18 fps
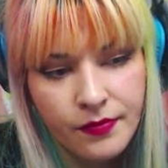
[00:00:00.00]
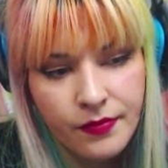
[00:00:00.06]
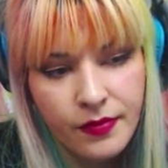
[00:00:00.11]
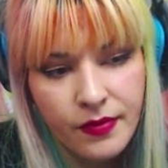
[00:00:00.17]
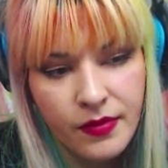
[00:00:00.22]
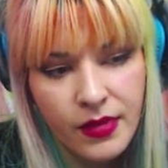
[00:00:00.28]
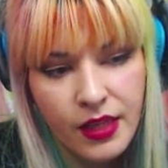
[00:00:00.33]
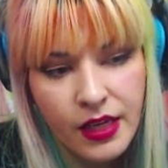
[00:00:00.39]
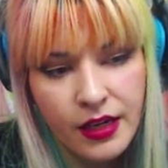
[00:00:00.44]

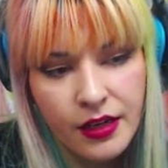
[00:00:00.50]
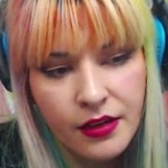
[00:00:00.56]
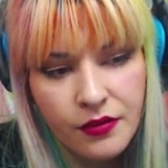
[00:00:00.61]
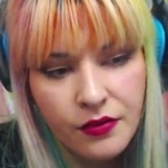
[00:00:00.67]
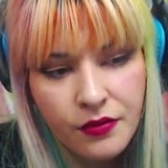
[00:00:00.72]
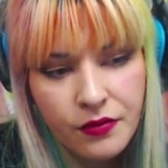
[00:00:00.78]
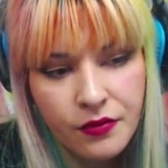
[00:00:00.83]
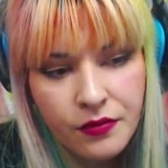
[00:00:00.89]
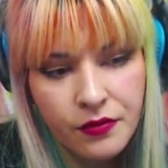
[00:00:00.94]

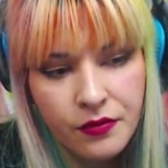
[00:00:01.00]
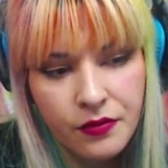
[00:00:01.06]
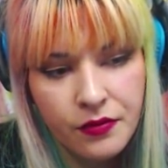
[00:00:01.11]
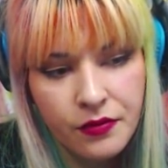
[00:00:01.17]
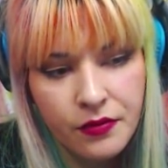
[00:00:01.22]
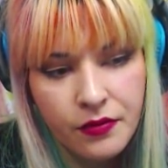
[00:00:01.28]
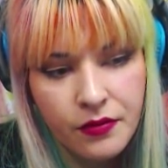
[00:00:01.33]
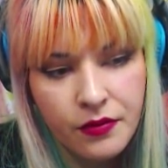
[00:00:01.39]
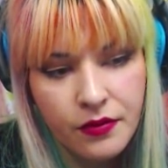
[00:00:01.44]
Knife.
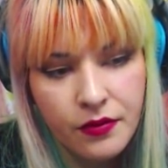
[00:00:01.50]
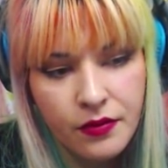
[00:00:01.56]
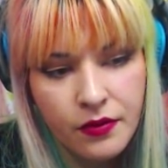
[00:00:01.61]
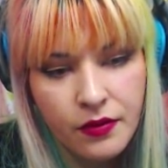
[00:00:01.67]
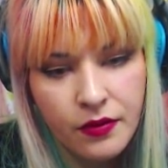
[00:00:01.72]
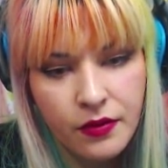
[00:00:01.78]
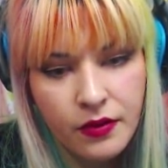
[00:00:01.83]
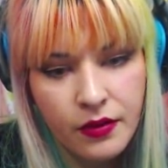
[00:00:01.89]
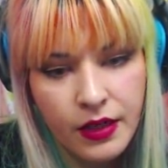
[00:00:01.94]

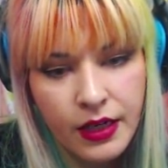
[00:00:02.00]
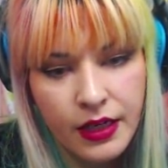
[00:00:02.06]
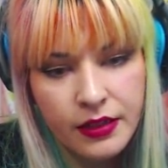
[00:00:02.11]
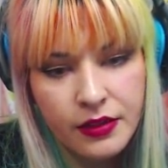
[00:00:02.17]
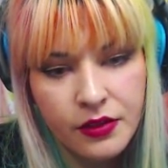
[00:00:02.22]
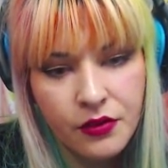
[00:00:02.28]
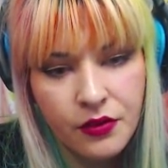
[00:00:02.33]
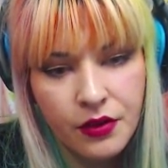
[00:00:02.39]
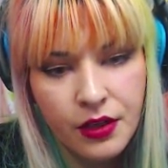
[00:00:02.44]
Nice
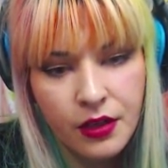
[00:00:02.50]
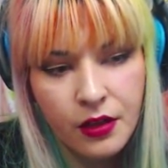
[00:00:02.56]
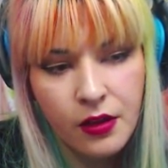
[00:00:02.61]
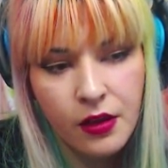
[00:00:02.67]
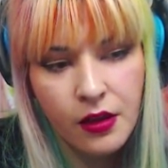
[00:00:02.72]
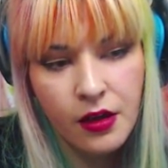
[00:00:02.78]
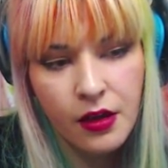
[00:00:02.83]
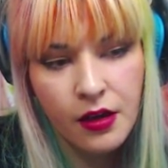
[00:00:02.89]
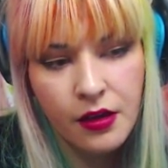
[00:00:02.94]
green
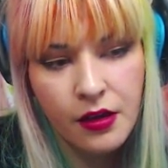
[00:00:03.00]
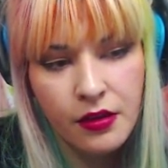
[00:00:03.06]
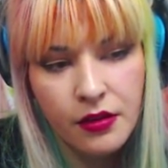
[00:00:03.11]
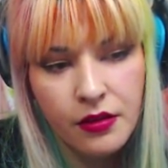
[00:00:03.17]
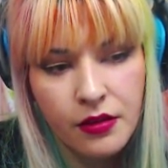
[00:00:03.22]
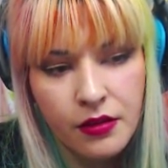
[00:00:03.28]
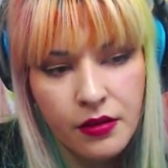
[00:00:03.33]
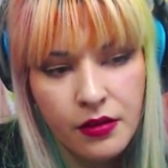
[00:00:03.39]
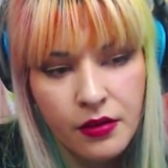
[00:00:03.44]

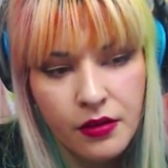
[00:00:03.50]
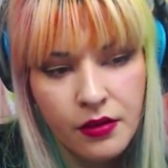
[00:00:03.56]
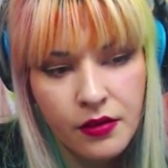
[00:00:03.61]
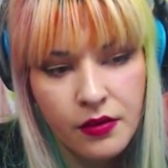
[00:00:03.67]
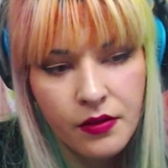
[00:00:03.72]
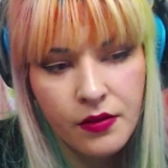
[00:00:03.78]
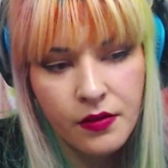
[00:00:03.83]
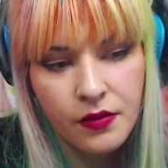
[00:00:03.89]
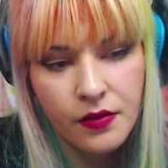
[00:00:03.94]
cloth.
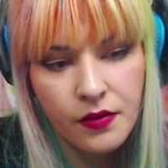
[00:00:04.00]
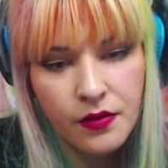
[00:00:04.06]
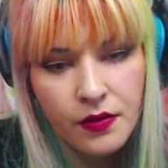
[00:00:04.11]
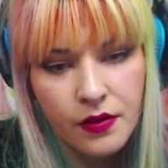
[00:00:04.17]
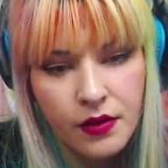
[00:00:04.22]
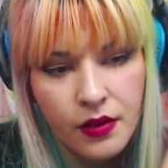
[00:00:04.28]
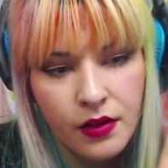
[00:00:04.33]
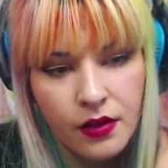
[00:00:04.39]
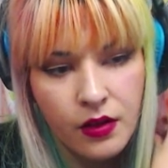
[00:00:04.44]

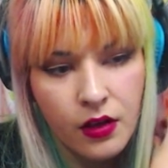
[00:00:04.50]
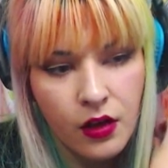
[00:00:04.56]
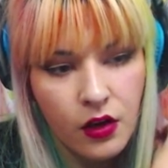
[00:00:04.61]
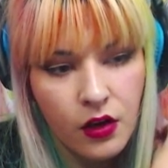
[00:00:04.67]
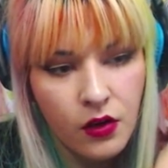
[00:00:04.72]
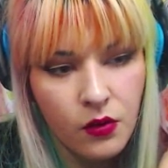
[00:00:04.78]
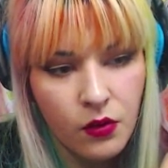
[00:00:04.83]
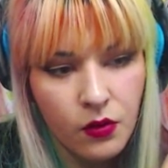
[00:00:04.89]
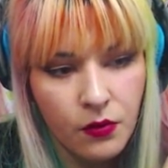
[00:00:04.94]

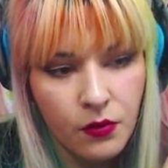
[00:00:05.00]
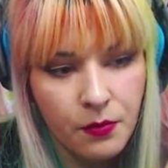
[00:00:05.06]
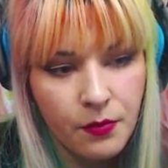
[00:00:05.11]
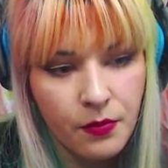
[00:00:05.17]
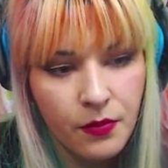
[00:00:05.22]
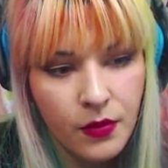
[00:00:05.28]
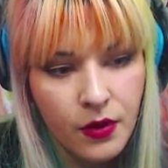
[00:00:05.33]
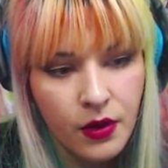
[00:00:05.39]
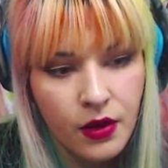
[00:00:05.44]
Oh.
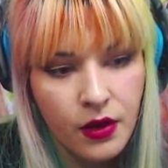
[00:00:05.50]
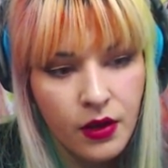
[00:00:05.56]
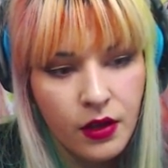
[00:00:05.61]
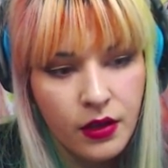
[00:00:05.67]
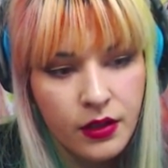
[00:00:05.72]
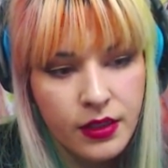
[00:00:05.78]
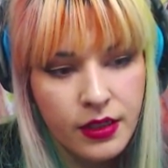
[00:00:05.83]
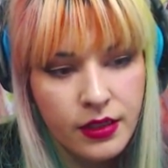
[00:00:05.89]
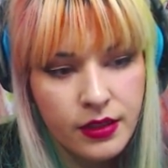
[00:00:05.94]

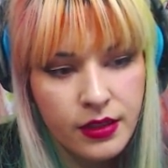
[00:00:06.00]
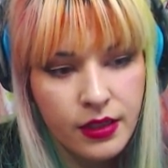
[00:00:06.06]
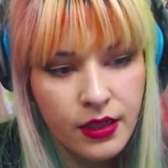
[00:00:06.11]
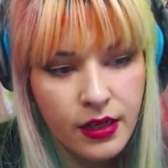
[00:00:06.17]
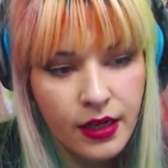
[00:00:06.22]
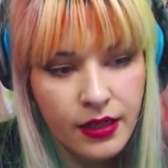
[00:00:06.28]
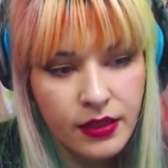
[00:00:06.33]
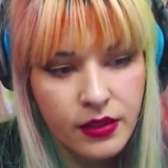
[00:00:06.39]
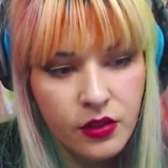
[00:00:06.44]
Does the
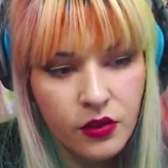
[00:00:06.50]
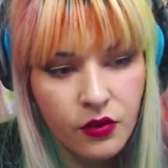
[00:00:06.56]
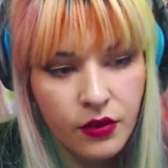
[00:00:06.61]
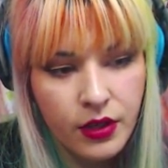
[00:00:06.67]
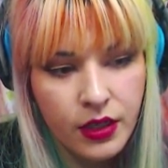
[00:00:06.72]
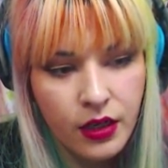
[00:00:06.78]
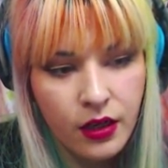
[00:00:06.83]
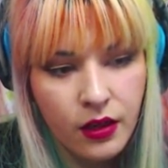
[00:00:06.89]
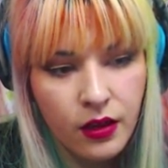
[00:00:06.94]
nice
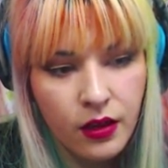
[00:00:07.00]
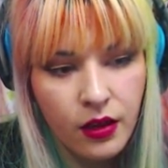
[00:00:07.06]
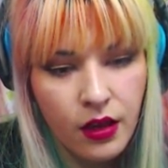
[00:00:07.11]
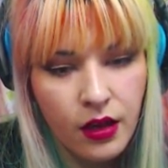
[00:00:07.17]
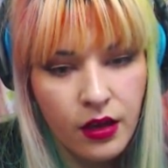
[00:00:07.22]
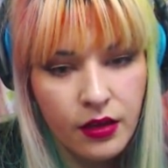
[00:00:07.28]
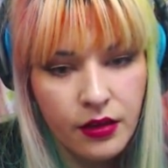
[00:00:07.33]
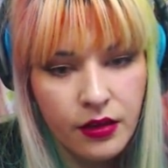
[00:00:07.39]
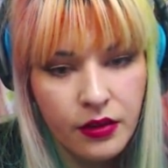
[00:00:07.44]
green
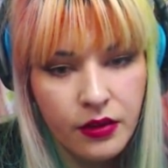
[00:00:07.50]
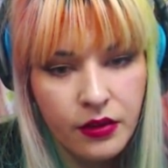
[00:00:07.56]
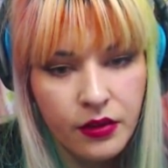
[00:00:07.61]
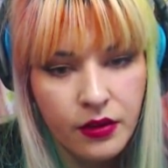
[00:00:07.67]
cloth